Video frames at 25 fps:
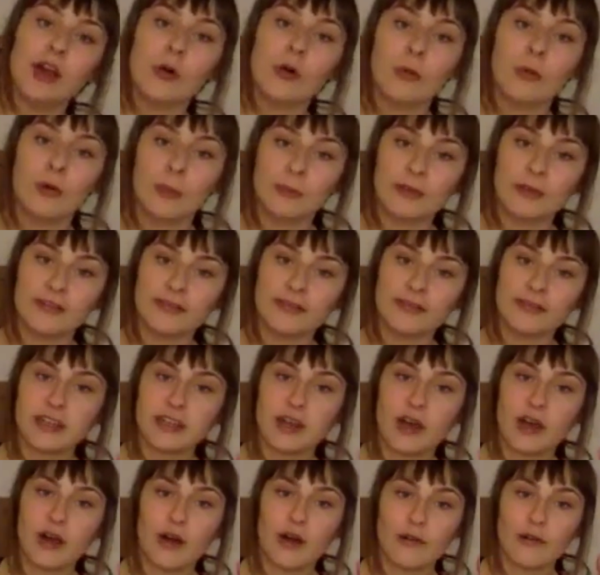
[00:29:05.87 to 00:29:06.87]
We'll briefly
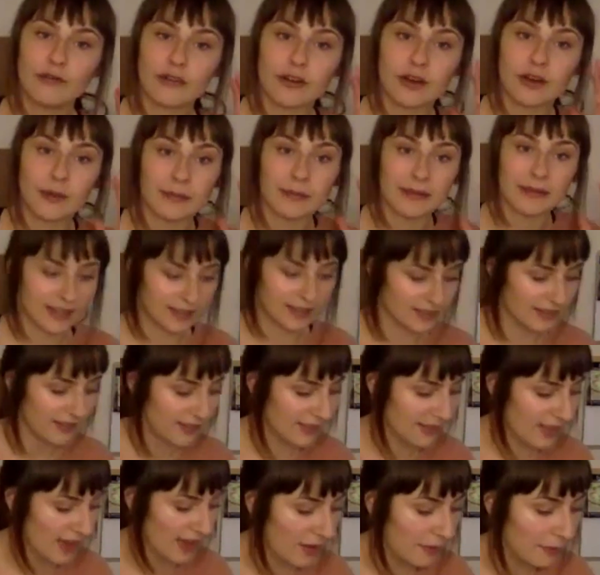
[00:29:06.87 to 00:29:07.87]
go over
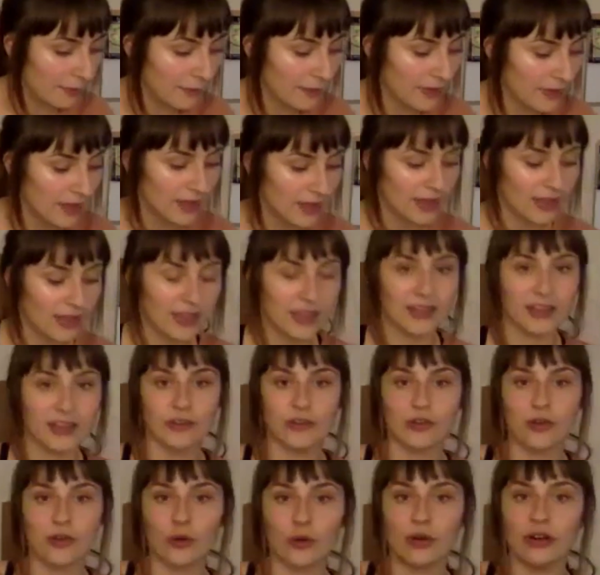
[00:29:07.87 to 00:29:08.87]
planting them
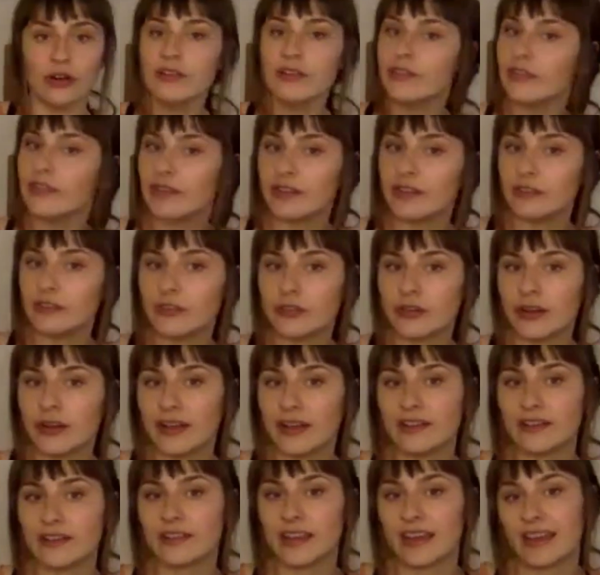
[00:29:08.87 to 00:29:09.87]
indoors in
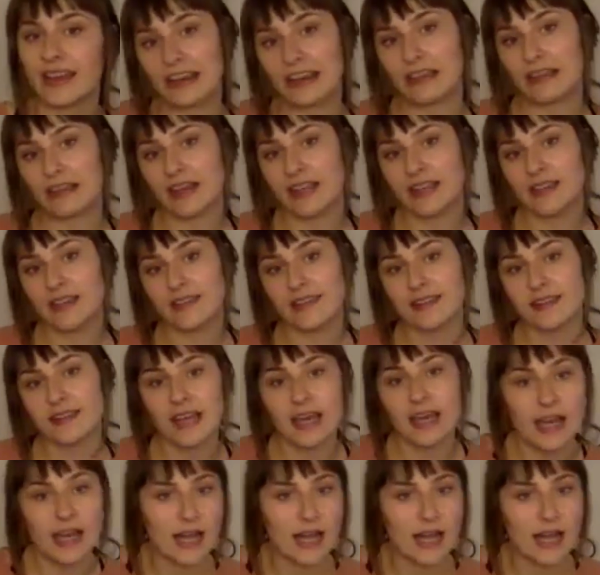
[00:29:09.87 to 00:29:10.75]
trays like this.